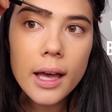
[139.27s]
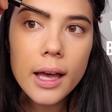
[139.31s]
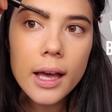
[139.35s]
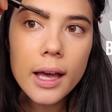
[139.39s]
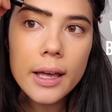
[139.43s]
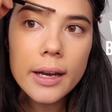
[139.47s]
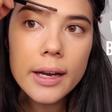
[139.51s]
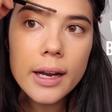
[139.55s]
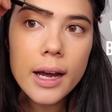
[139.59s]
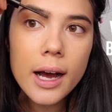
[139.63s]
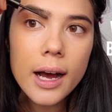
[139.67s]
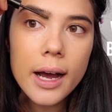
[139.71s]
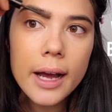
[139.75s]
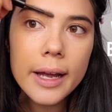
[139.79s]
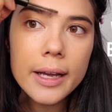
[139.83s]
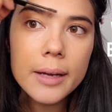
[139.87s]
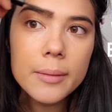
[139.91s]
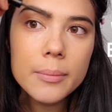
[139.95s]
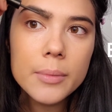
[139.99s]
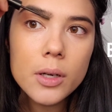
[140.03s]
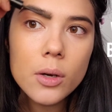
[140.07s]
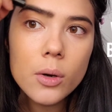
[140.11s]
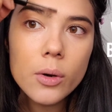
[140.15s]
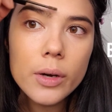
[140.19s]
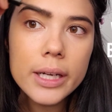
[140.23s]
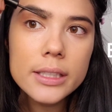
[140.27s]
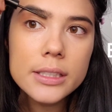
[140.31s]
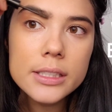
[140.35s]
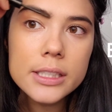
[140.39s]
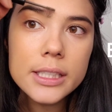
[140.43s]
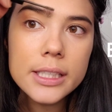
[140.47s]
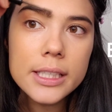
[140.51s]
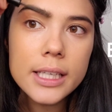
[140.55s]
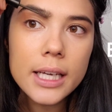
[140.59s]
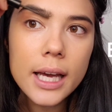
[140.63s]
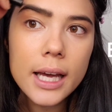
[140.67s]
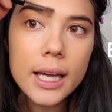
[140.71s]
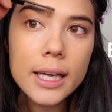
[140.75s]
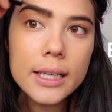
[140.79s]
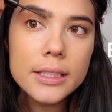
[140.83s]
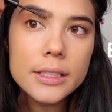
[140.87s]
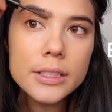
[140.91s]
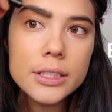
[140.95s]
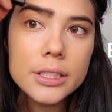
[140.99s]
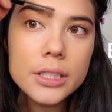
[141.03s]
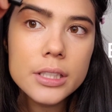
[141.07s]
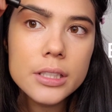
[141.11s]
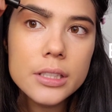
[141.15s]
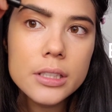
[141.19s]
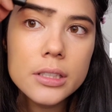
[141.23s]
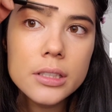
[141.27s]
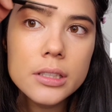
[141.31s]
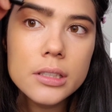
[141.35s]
And I am going to get